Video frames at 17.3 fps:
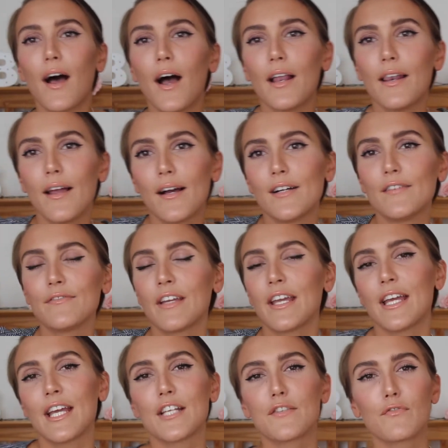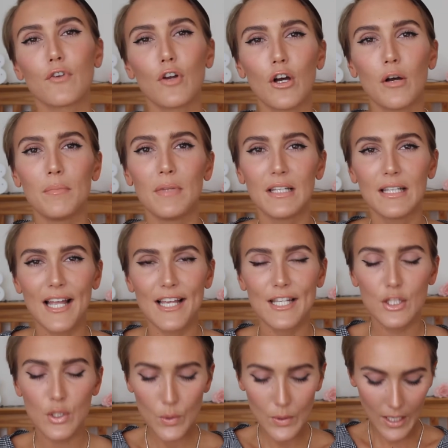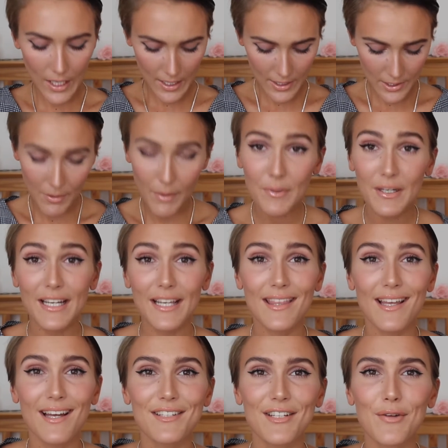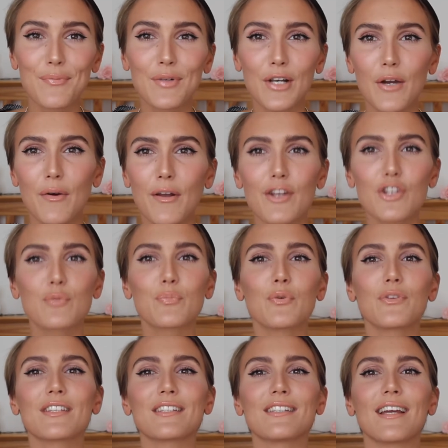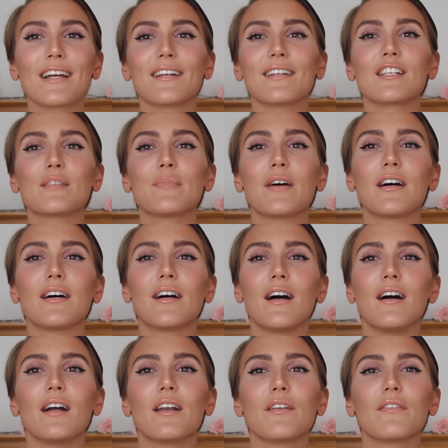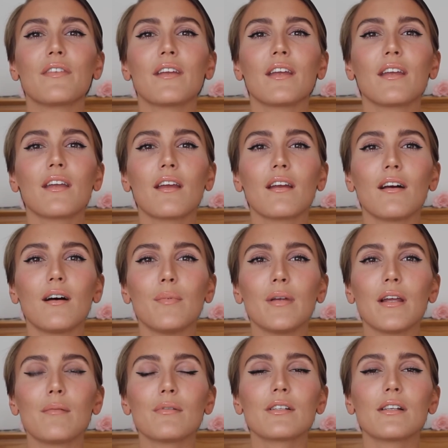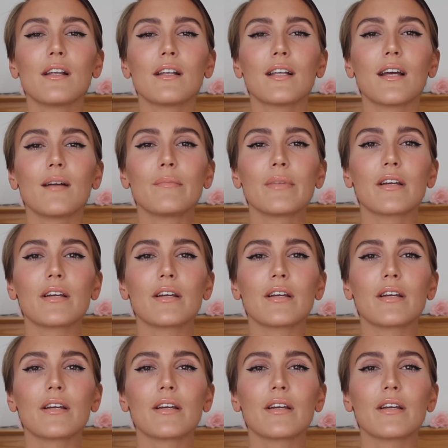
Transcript: I love, is from La Sula, so I will link that down below. And I just bought this necklace, but I don't think I'll be able to link that